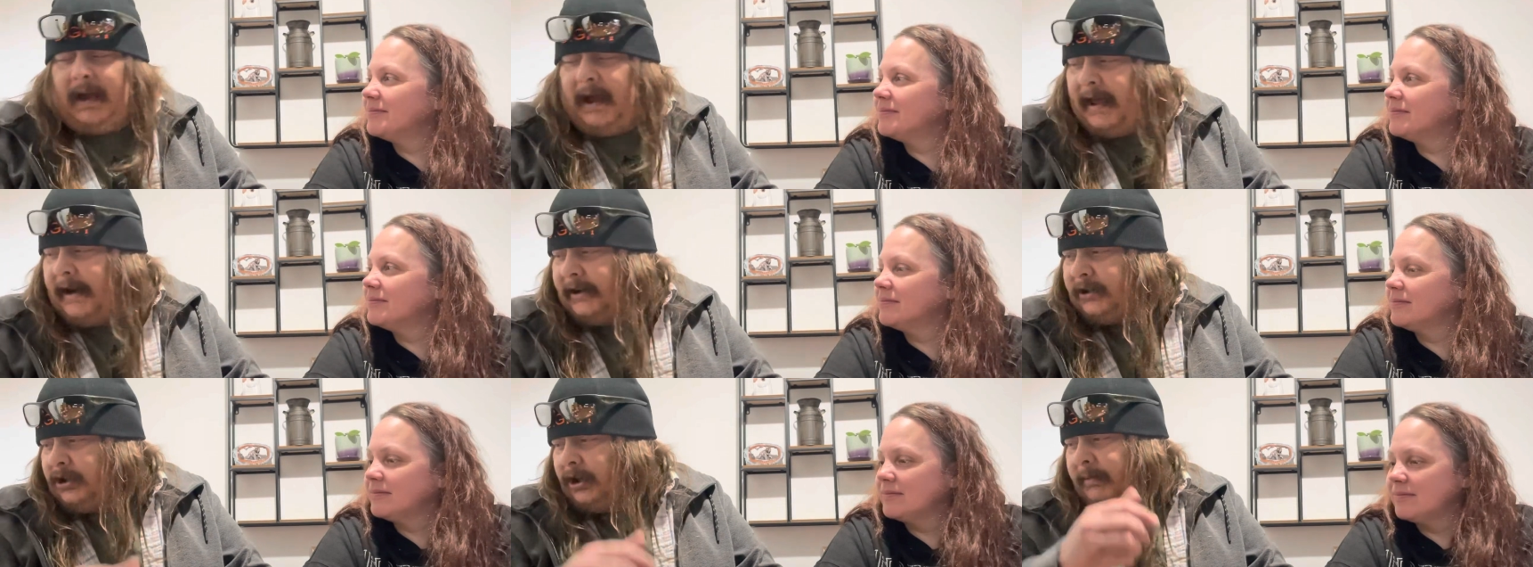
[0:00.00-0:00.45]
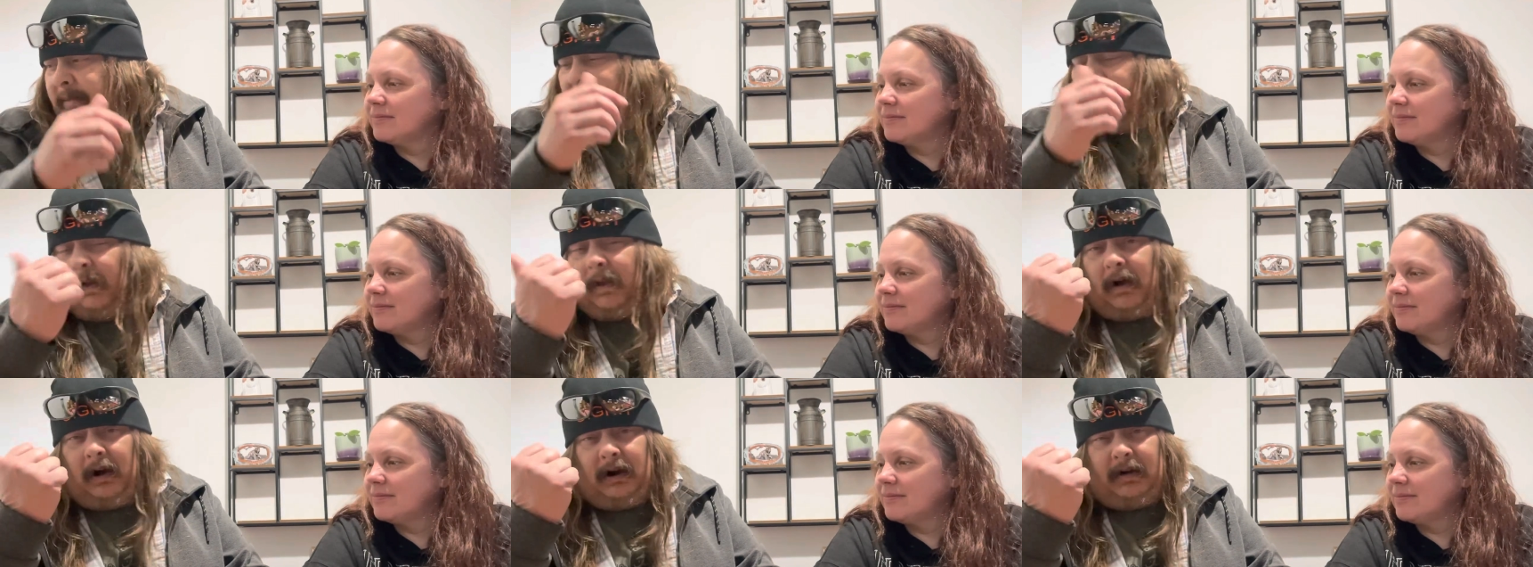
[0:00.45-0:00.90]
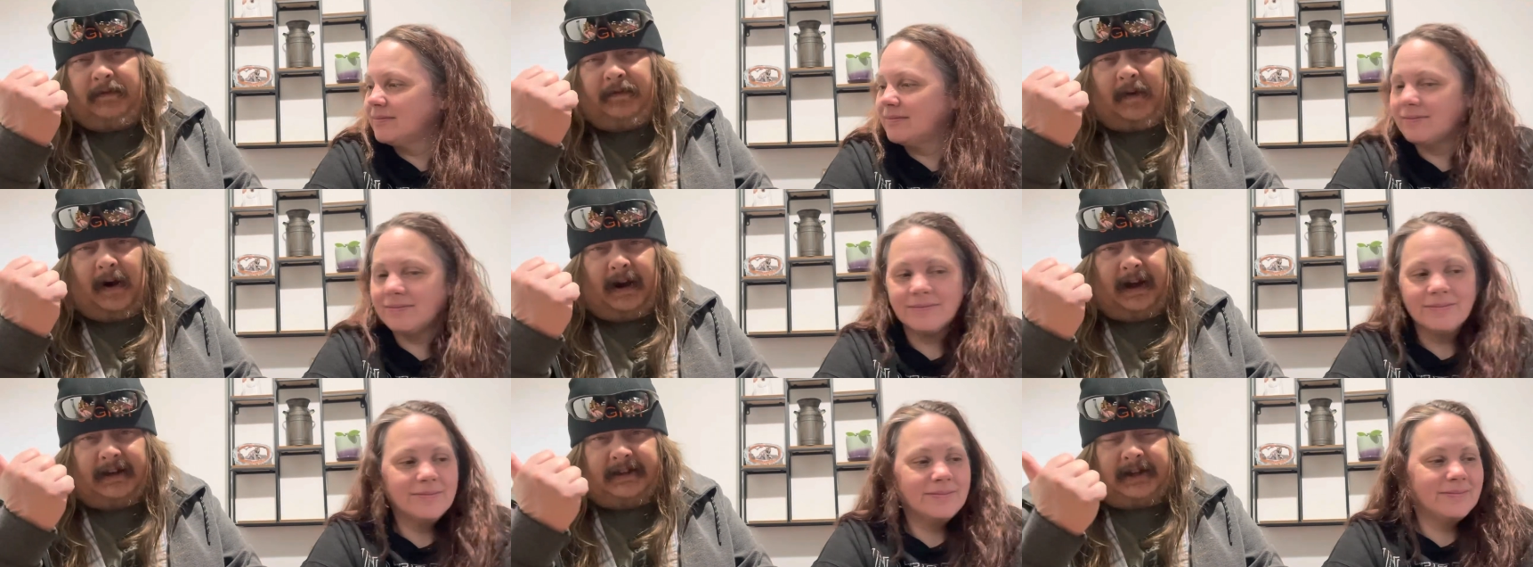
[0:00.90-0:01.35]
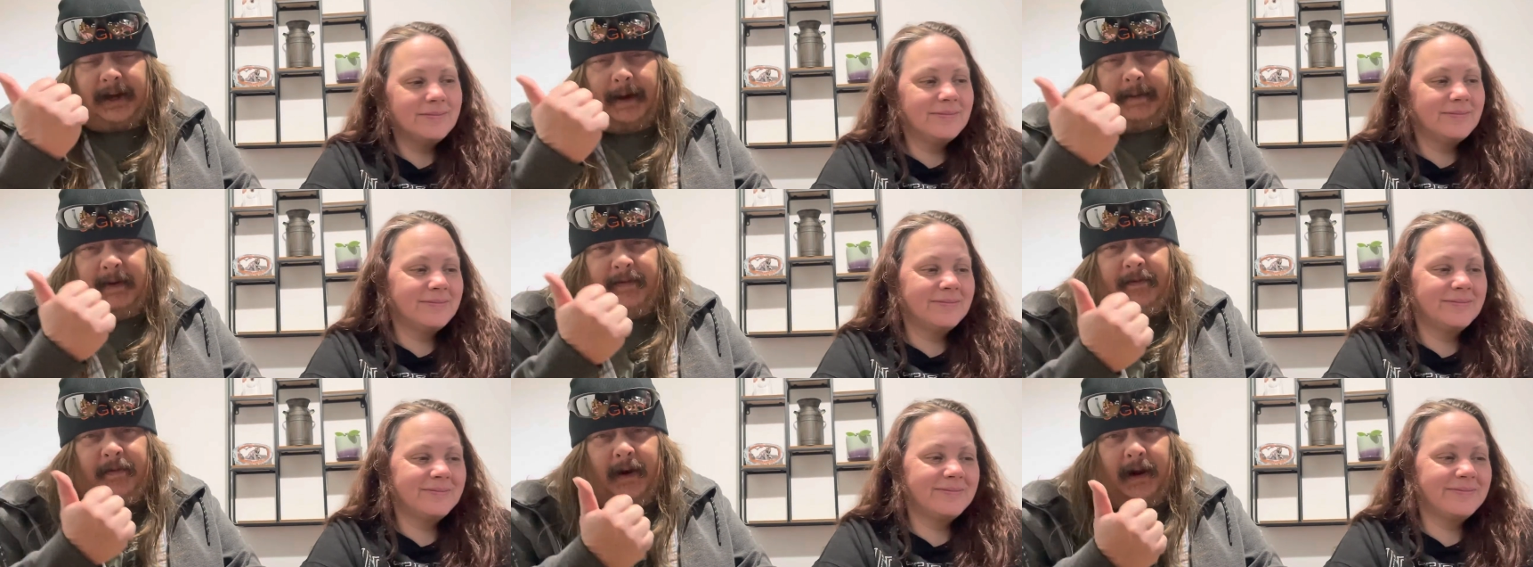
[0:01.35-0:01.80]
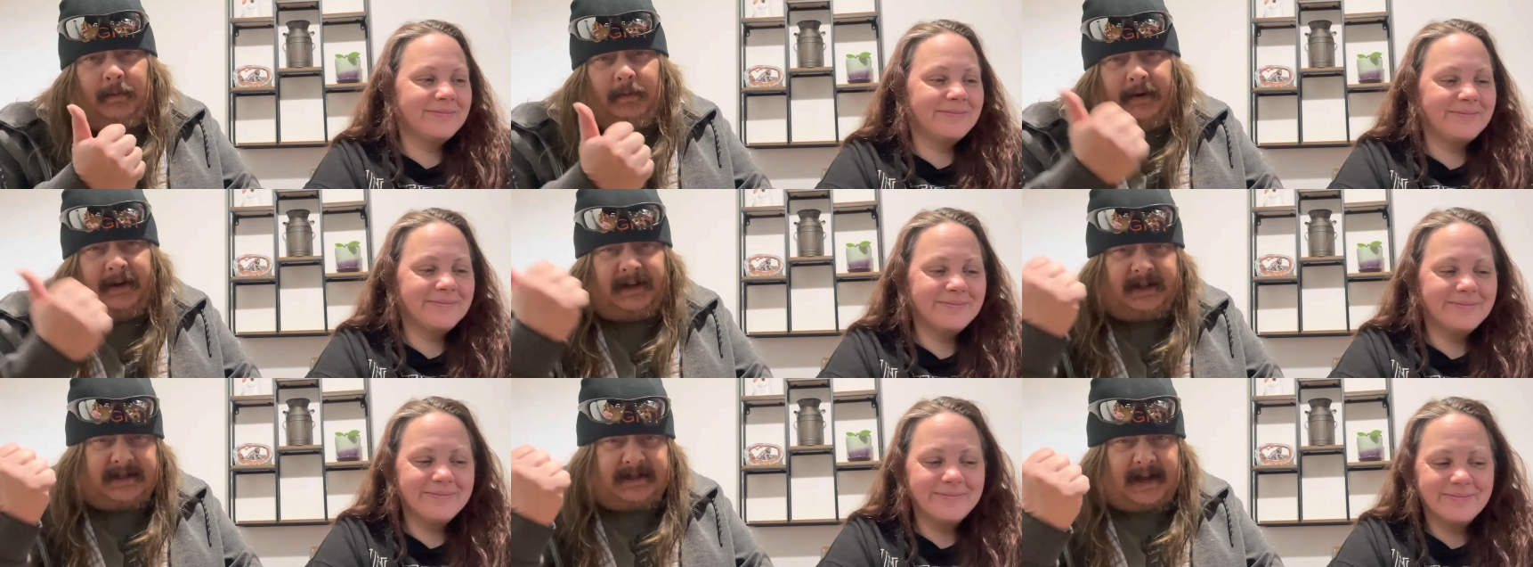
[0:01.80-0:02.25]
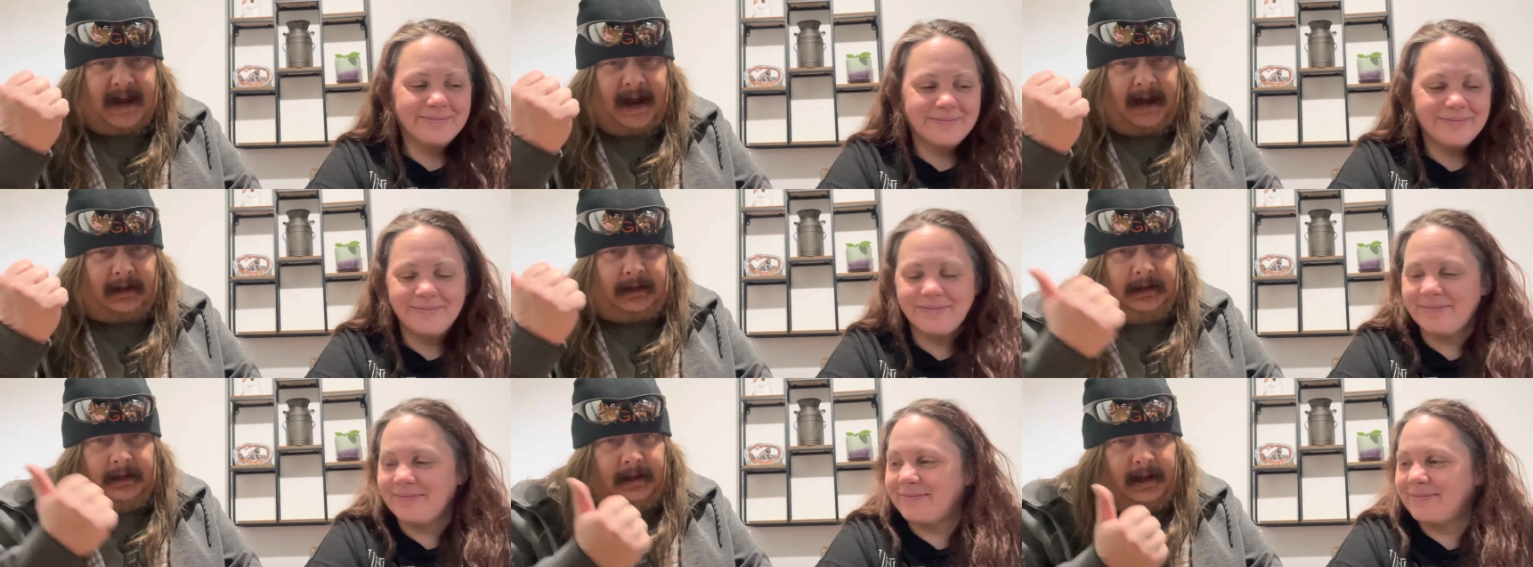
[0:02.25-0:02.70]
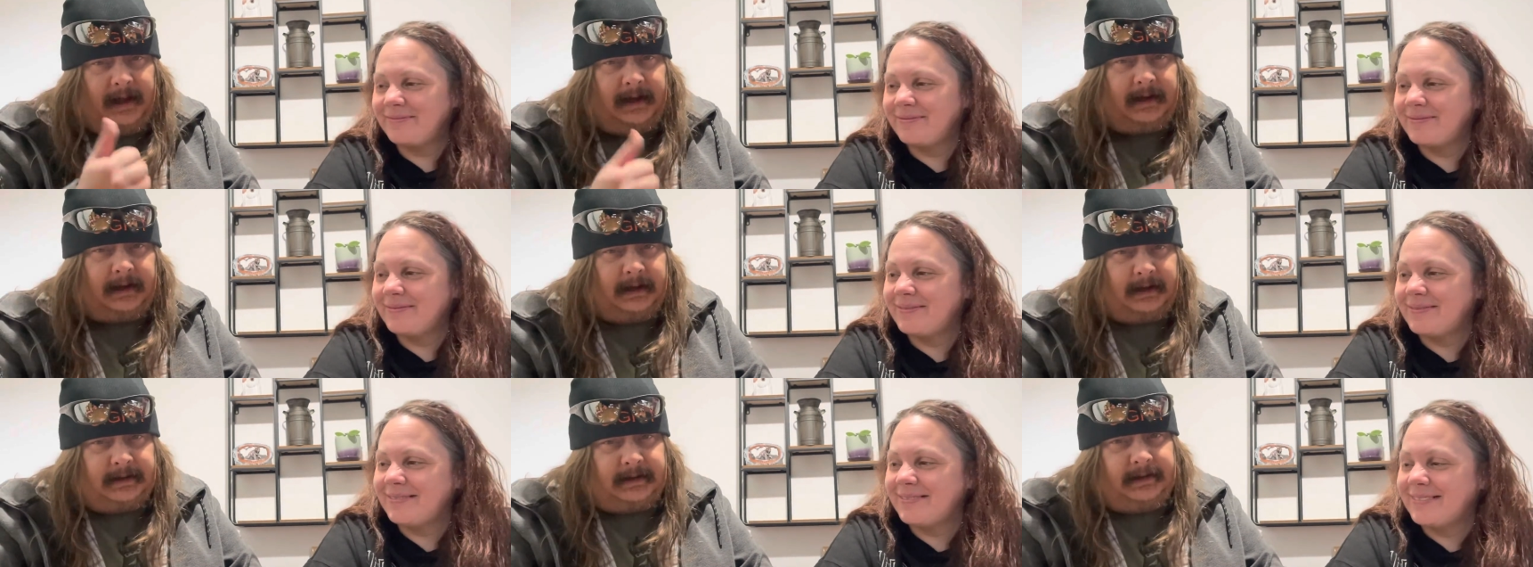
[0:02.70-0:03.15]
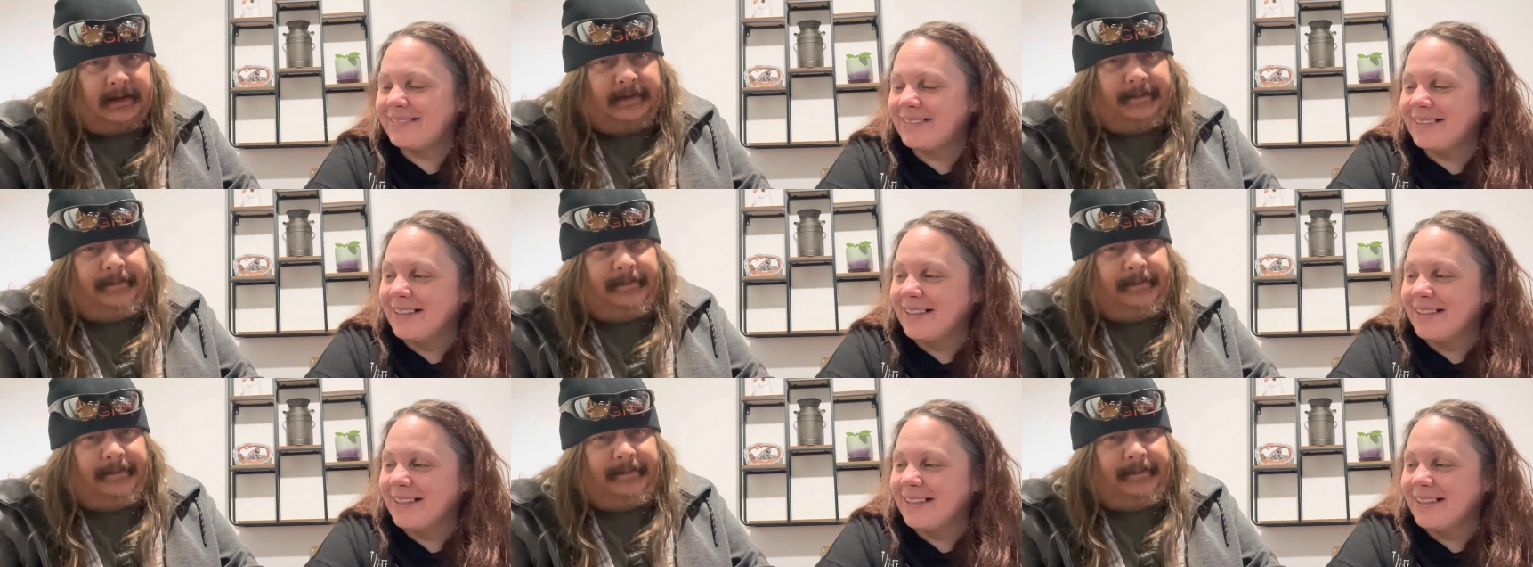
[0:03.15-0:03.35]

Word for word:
Speaker 1: And it took me a long fucking time to find one exactly like it.